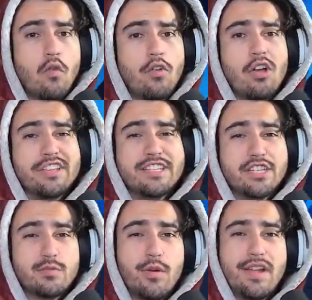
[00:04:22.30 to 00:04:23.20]
Overall, he's
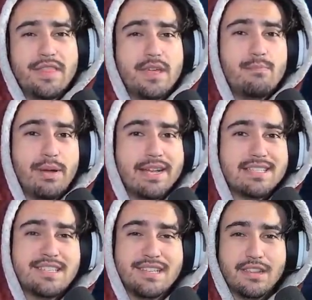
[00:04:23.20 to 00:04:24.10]
just one of the
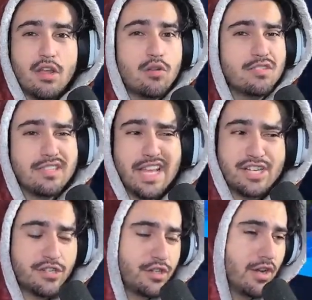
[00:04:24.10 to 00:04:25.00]
best slow
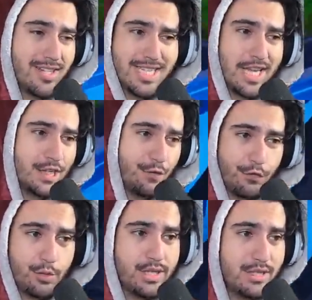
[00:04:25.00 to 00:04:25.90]
slash stun slash
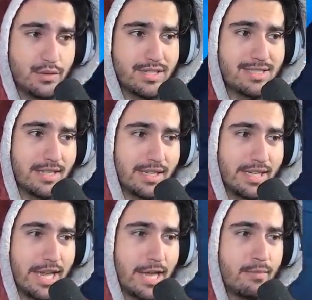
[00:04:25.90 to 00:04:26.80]
freeze units in the
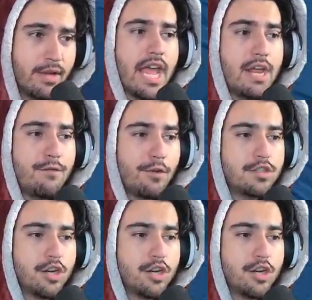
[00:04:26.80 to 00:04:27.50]
game, and for